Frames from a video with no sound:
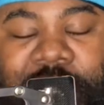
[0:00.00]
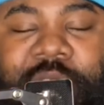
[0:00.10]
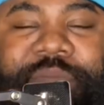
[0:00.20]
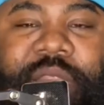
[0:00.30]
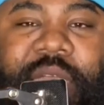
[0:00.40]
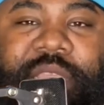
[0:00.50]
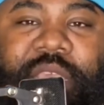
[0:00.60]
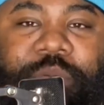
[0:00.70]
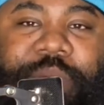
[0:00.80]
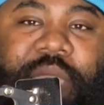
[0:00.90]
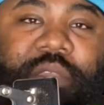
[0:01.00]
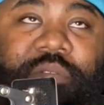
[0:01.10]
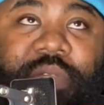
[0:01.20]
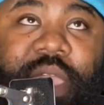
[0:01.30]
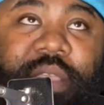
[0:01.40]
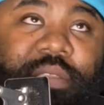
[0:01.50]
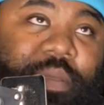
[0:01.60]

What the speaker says: leave you like this, Panthers fans.